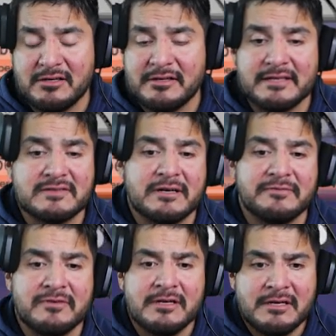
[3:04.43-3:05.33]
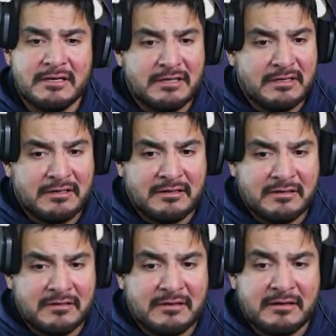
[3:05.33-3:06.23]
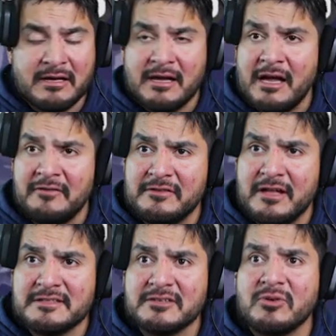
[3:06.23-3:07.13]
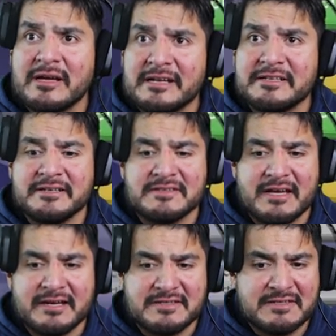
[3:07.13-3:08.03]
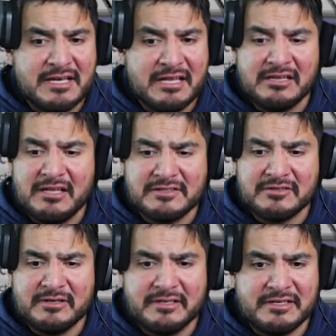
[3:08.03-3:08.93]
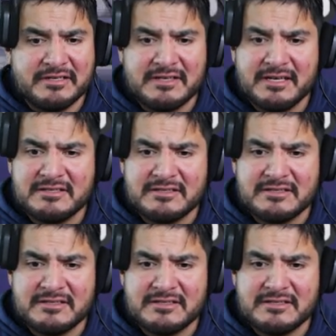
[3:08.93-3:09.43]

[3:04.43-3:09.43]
and all that stuff. I have lots of great ideas, guys. Lots of great ideas, and